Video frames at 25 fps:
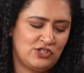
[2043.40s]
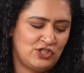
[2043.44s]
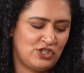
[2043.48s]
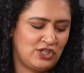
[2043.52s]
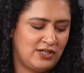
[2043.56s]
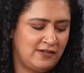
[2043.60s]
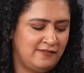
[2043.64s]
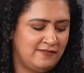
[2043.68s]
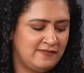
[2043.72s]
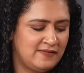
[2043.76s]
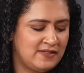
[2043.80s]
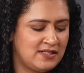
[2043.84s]

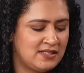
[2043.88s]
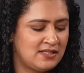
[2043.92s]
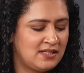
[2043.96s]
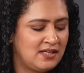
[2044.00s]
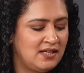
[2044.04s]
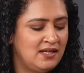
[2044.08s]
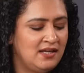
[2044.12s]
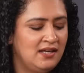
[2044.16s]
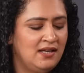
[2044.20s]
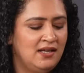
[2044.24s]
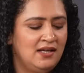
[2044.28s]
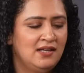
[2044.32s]
shifts,
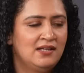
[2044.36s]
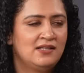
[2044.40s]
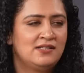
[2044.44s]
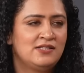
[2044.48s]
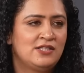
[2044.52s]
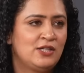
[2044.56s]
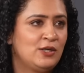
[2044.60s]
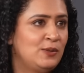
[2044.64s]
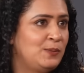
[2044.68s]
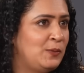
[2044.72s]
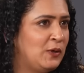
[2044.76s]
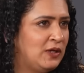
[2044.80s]

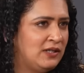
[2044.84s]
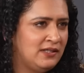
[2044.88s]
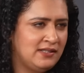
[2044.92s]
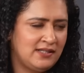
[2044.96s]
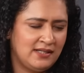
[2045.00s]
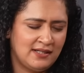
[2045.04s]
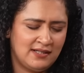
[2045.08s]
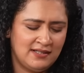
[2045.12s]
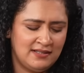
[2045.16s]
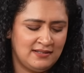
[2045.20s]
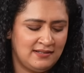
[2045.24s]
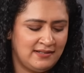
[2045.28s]

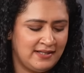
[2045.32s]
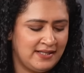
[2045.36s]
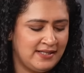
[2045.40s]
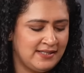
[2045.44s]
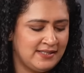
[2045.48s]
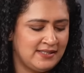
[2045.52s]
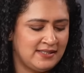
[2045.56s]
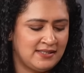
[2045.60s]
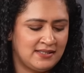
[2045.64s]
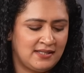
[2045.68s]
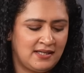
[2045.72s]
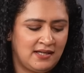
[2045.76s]
geopolitical
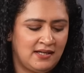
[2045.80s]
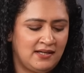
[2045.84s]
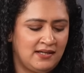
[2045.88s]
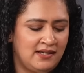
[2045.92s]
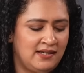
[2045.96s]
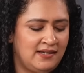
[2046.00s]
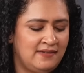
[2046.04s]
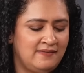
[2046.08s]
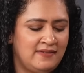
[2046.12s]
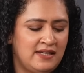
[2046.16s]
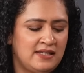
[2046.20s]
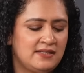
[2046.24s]
risk,
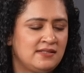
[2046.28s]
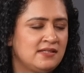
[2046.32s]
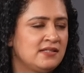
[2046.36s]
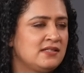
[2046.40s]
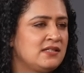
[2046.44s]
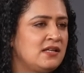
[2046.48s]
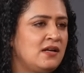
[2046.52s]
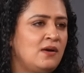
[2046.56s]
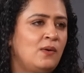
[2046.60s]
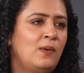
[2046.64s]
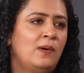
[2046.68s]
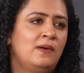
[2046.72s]

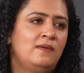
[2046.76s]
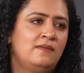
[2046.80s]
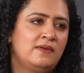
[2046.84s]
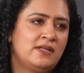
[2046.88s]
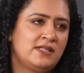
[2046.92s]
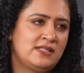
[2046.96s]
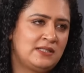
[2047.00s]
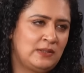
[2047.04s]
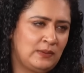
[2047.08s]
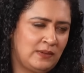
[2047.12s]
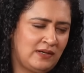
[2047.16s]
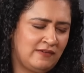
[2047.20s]
investors are
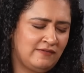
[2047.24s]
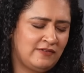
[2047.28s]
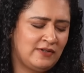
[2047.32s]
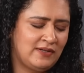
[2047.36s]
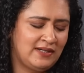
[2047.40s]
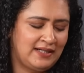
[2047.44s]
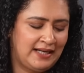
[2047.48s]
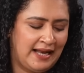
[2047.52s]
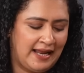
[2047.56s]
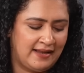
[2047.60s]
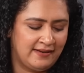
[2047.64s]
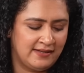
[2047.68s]
always looking for
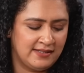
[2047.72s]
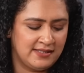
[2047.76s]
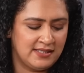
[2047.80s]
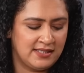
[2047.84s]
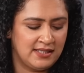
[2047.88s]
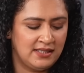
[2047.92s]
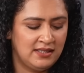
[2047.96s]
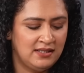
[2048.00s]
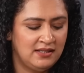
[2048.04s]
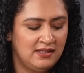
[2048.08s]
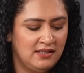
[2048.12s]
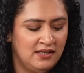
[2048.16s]

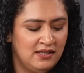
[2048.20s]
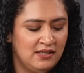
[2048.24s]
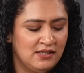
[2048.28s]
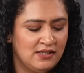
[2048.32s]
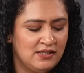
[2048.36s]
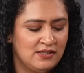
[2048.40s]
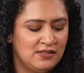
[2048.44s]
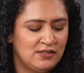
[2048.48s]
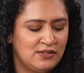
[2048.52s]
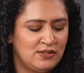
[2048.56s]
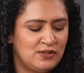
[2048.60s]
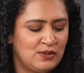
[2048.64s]
clarity.
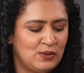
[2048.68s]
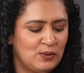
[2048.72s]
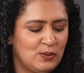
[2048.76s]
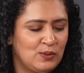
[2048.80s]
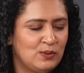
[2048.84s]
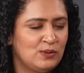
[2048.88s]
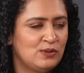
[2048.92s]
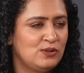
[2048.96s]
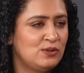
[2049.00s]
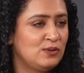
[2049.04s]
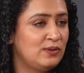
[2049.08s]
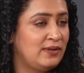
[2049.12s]

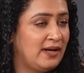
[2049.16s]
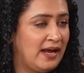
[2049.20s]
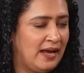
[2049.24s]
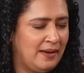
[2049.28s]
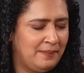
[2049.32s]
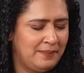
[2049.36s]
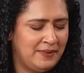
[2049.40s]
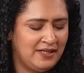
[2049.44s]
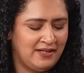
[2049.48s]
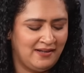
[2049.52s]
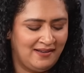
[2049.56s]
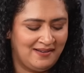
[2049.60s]
So to
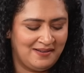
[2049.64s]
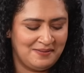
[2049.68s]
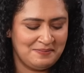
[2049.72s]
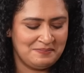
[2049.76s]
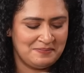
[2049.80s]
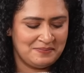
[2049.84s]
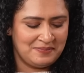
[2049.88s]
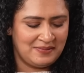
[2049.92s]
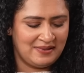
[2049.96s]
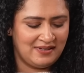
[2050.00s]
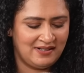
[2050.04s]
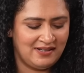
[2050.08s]
wrap it up,
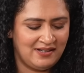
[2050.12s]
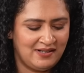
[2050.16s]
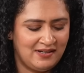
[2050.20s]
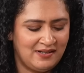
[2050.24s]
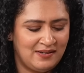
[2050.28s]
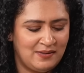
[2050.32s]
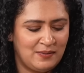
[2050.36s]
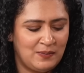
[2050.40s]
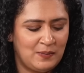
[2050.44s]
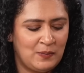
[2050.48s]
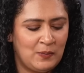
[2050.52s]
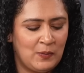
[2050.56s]

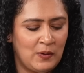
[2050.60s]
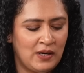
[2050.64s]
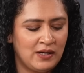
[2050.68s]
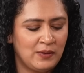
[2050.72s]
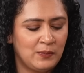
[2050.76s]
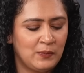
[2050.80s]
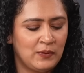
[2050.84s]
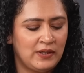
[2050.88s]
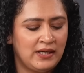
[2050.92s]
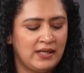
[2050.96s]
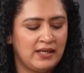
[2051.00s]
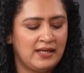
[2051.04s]

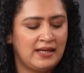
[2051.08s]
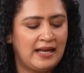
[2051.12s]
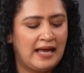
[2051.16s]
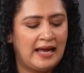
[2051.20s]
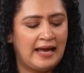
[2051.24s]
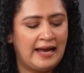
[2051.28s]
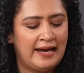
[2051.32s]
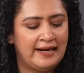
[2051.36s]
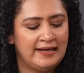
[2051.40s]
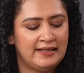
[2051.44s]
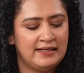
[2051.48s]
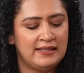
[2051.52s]
what would an
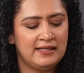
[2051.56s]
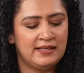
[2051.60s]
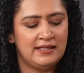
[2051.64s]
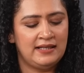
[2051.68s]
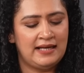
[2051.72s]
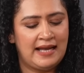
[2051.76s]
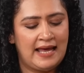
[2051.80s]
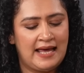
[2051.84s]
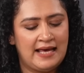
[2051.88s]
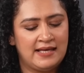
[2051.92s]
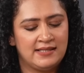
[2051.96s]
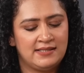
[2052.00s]

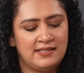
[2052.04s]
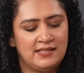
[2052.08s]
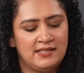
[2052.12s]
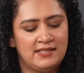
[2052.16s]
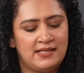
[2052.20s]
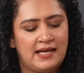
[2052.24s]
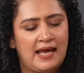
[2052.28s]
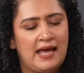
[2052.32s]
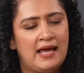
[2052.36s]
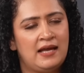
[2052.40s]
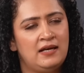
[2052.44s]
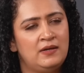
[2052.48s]
ideal
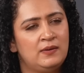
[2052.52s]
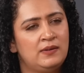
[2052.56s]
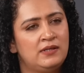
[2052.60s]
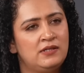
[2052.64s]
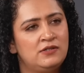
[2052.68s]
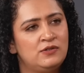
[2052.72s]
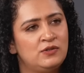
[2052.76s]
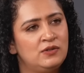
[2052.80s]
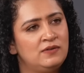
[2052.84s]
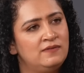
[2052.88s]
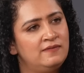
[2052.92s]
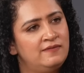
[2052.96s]
asset
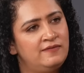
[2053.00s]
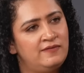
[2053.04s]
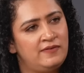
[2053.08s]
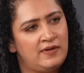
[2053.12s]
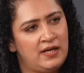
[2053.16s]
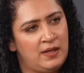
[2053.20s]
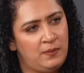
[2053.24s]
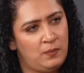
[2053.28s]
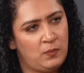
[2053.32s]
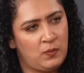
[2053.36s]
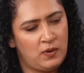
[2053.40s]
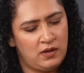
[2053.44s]
allocation
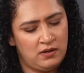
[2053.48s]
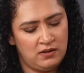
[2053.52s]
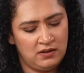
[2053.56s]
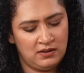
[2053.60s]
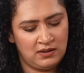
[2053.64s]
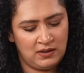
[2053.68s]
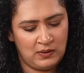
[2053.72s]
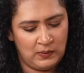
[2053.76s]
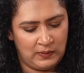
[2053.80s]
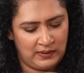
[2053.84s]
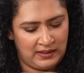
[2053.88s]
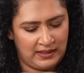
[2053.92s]
framework
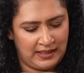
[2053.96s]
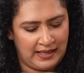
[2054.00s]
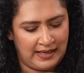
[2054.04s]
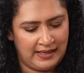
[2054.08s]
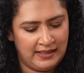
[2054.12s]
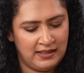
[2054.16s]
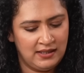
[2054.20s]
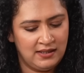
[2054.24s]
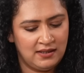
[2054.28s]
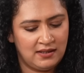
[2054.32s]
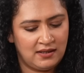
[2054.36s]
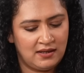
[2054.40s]
look
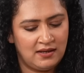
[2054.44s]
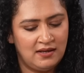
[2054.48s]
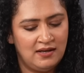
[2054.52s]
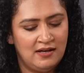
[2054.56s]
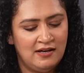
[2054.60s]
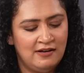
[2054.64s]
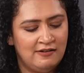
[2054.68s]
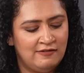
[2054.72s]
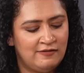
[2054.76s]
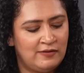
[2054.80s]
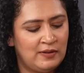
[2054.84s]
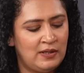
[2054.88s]
like
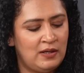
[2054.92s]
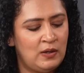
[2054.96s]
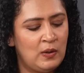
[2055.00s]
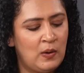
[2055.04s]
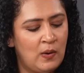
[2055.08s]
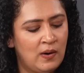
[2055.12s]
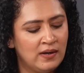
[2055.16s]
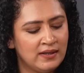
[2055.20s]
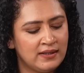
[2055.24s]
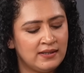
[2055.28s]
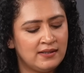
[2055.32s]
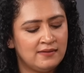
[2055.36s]
for
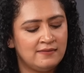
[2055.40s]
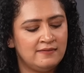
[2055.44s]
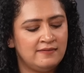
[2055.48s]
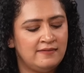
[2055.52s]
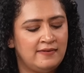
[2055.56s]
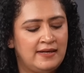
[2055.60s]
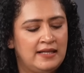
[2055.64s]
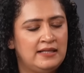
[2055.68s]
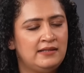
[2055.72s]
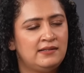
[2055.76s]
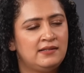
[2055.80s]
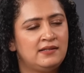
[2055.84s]
long-term
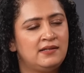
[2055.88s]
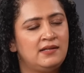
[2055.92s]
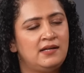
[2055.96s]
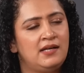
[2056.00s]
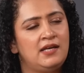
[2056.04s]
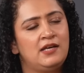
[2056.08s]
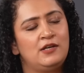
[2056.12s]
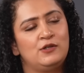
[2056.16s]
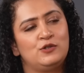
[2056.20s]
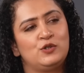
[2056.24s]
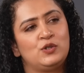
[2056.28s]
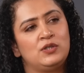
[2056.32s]
wealth
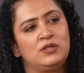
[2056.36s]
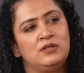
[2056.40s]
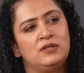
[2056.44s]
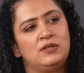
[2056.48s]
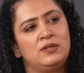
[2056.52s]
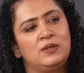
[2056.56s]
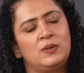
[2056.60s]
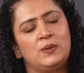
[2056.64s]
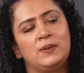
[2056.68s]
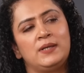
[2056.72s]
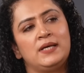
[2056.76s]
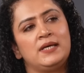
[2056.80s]
creation
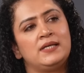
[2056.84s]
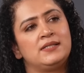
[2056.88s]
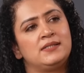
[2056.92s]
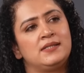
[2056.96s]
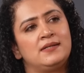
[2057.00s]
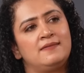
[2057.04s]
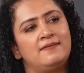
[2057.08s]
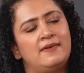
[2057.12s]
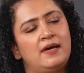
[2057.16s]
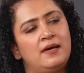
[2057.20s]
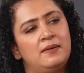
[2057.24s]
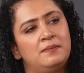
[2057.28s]
in today's
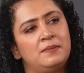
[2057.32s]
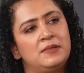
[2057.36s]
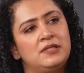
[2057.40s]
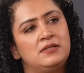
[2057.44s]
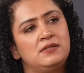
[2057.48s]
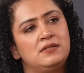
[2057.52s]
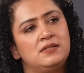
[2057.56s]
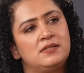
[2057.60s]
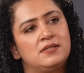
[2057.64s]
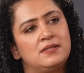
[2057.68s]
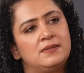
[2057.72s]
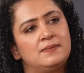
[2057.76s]

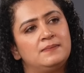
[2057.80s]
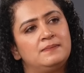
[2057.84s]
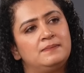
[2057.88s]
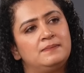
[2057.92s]
environment?